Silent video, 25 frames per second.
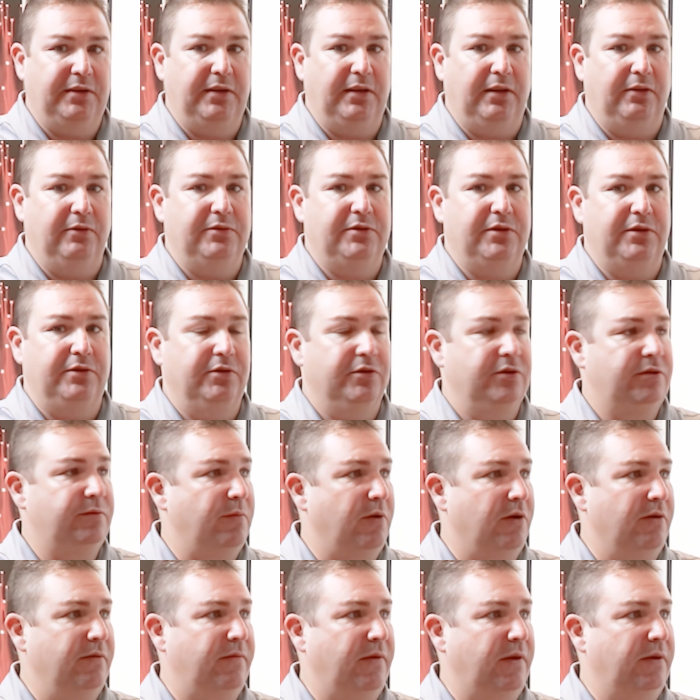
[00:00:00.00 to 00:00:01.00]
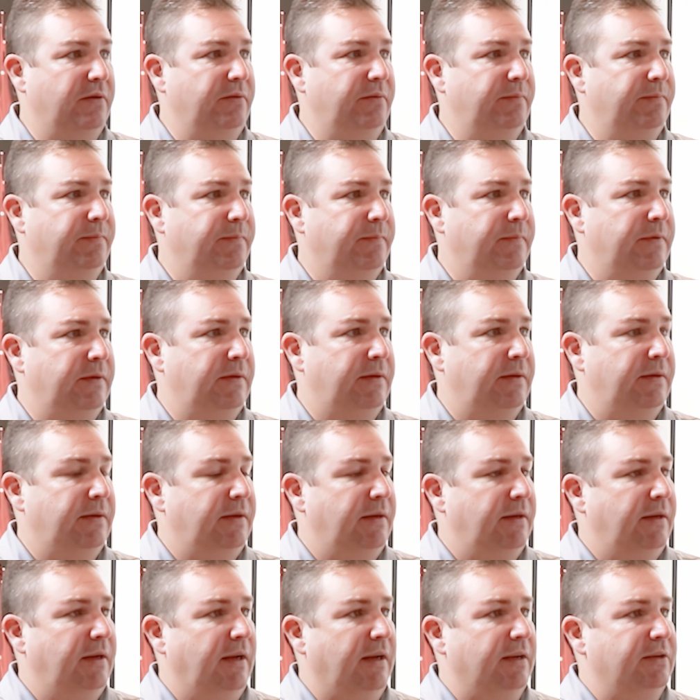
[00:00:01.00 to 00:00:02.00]
that loads on your smartphone.
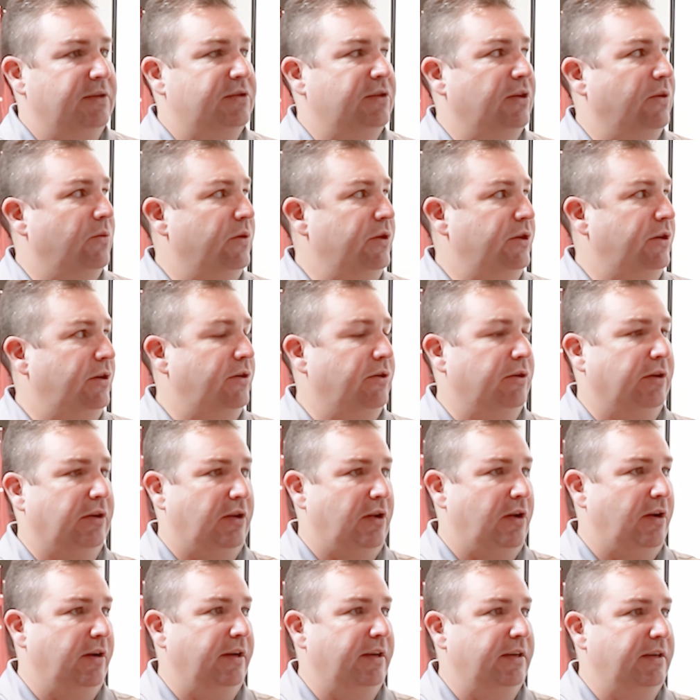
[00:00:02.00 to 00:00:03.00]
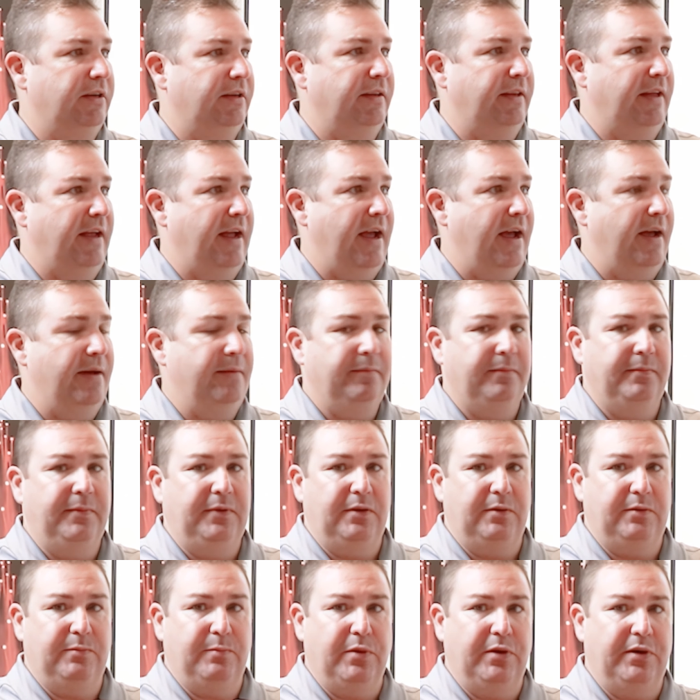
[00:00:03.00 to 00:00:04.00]
And so when you go to log into the app,
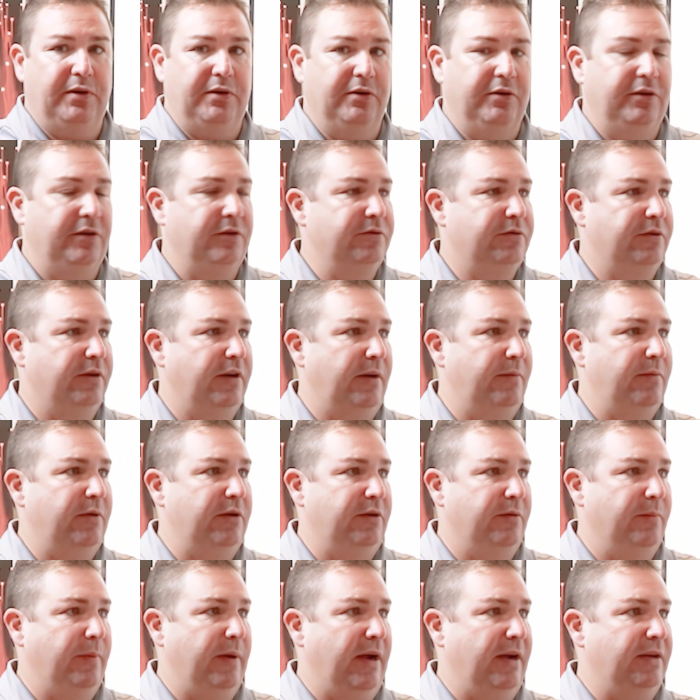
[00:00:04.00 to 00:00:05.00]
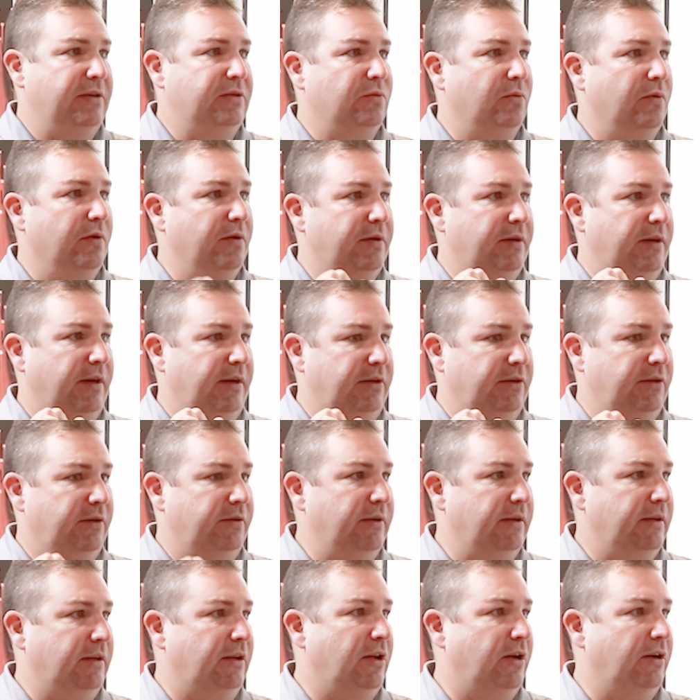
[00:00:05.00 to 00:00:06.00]
you put in your username and your password and you
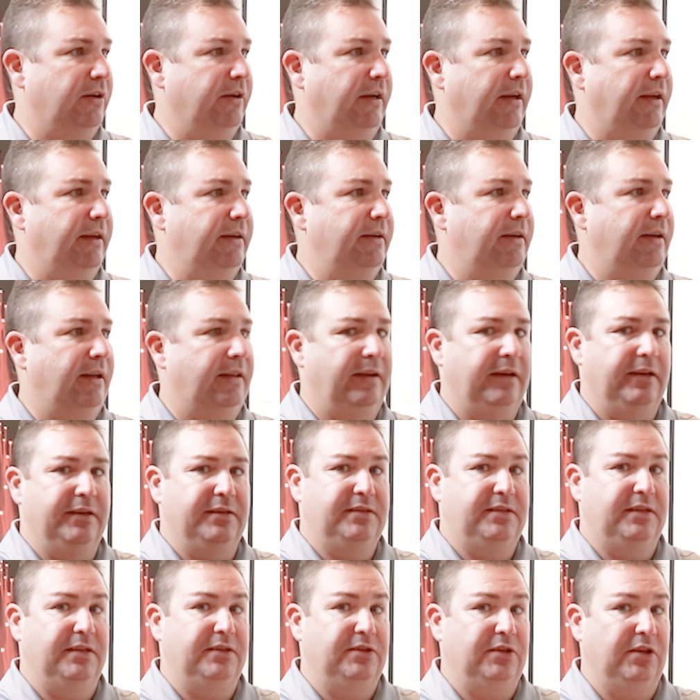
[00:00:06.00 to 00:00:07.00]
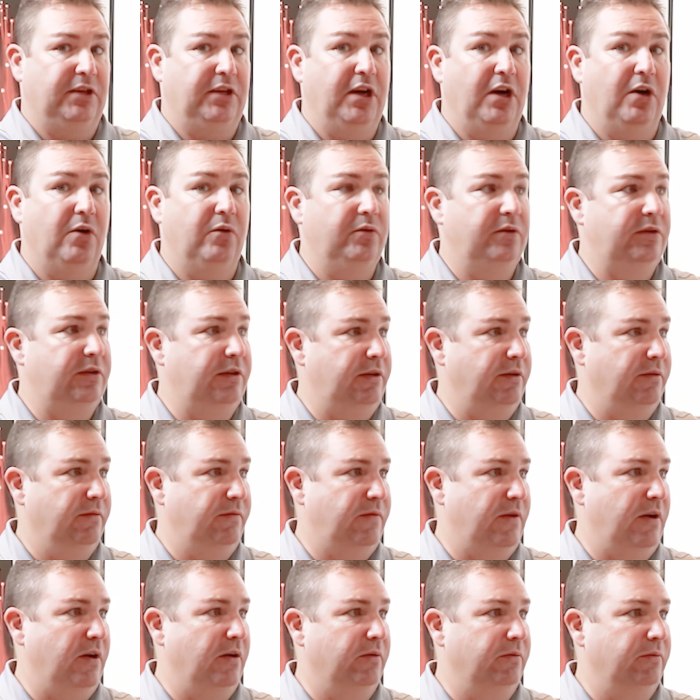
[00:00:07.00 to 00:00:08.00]
hit login, and then it sends a code to your
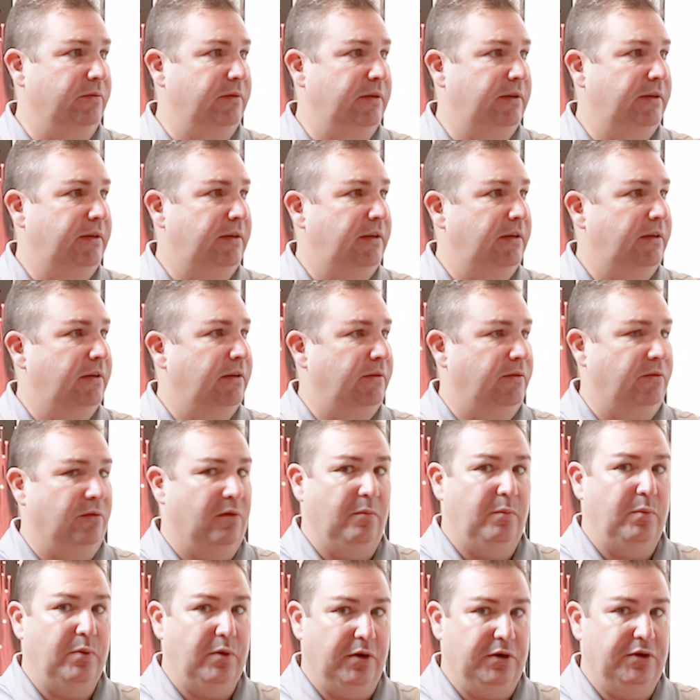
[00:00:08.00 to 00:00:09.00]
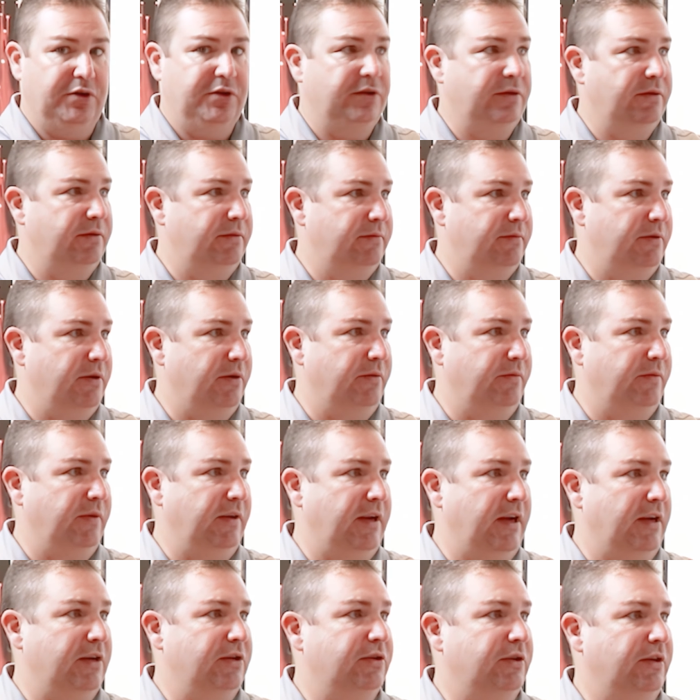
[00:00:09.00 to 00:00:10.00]
phone through a push
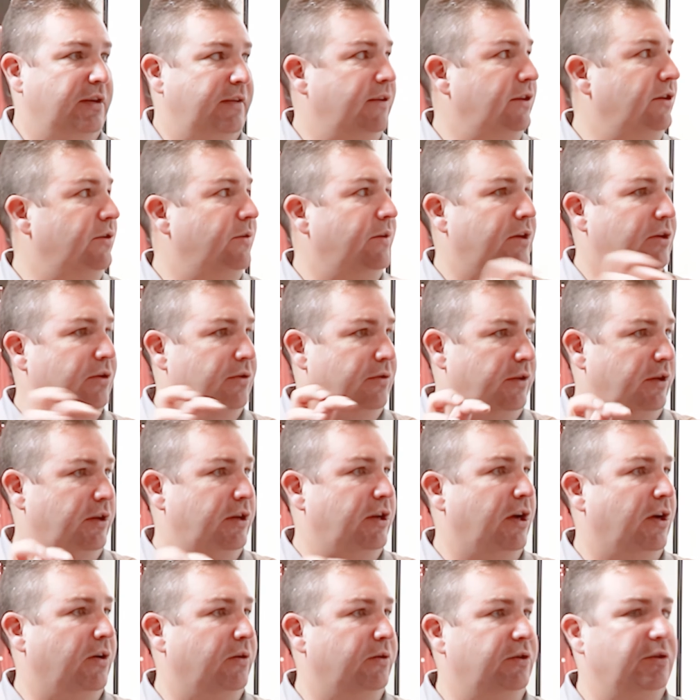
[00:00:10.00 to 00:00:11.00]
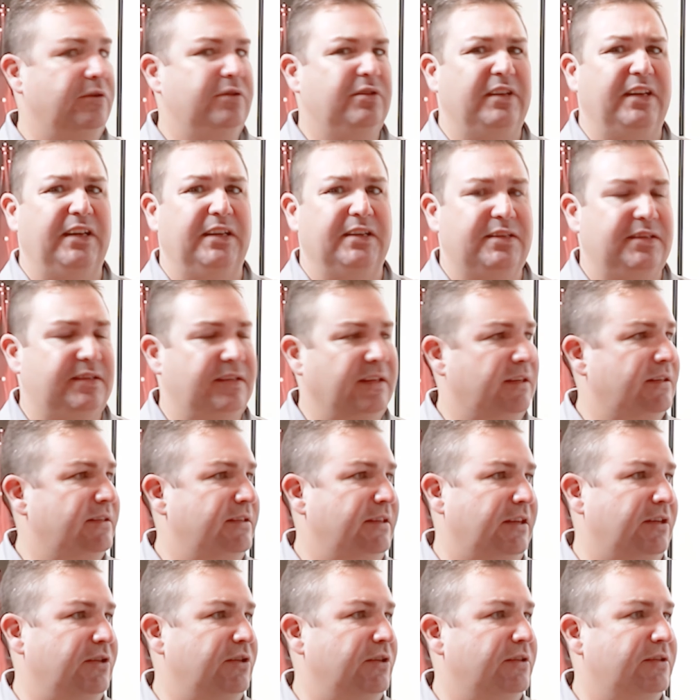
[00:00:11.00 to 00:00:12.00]
notification, and then you enter the code. Usually it's 6
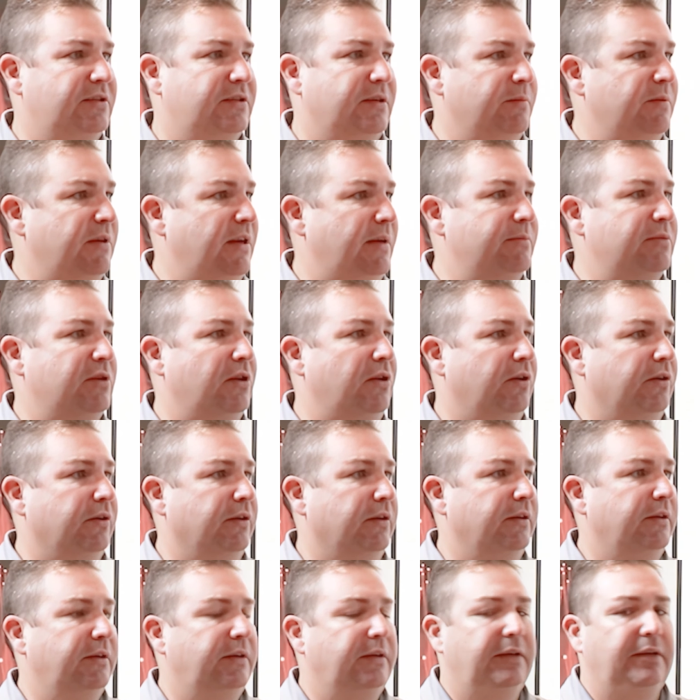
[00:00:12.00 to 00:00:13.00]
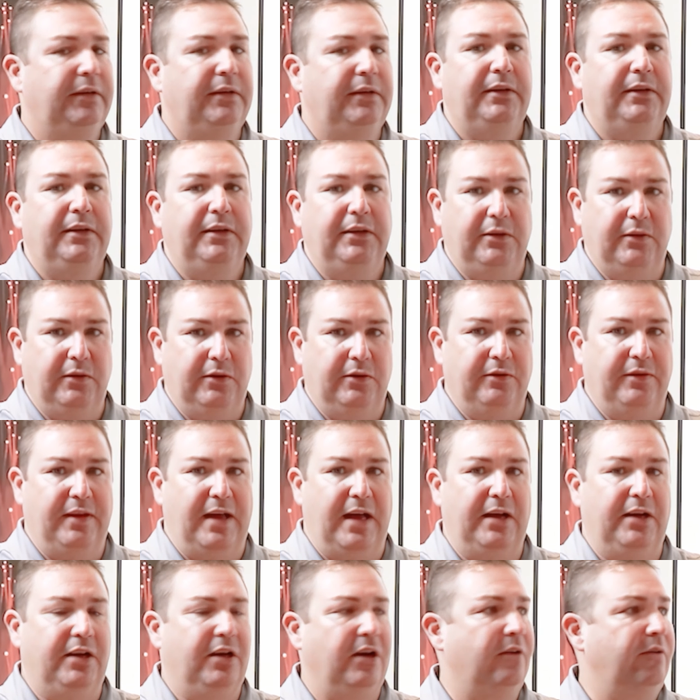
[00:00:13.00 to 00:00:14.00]
digits, sometimes longer. You enter
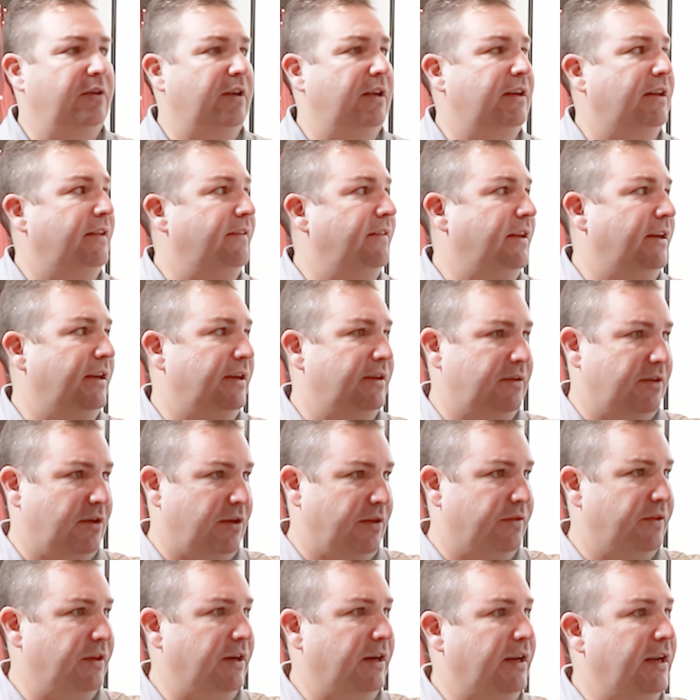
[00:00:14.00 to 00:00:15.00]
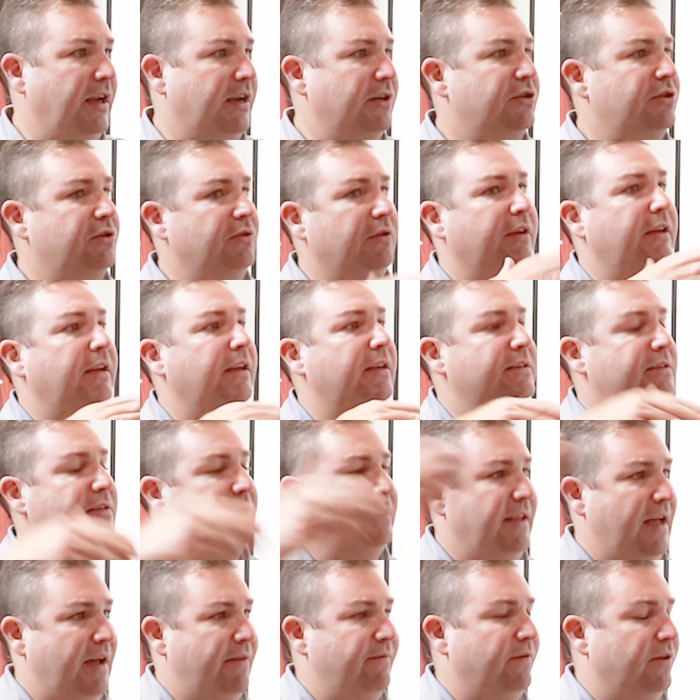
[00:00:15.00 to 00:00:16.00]
that code in, and then it authenticates you against
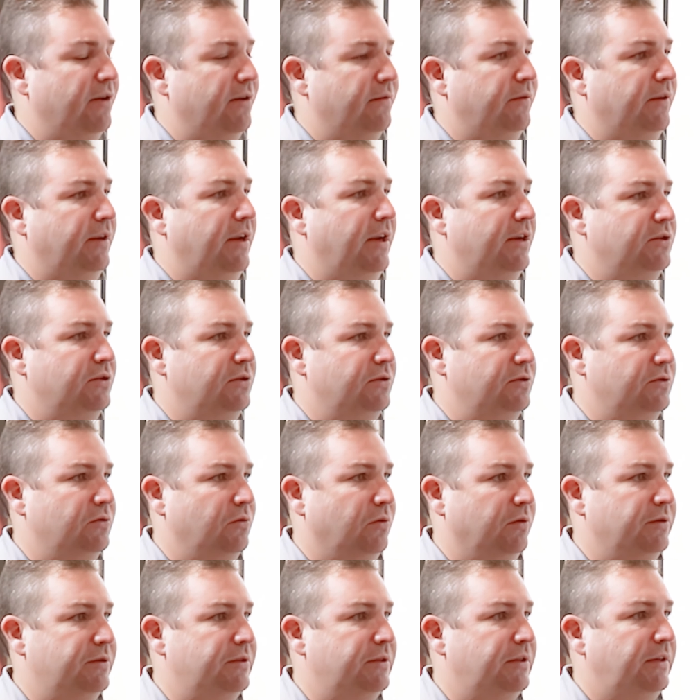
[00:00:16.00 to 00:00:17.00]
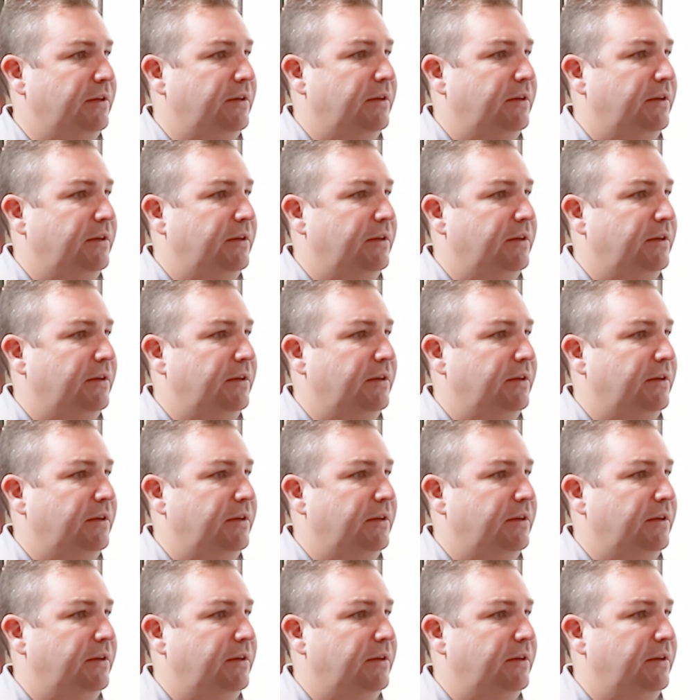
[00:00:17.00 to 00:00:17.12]
that verification source.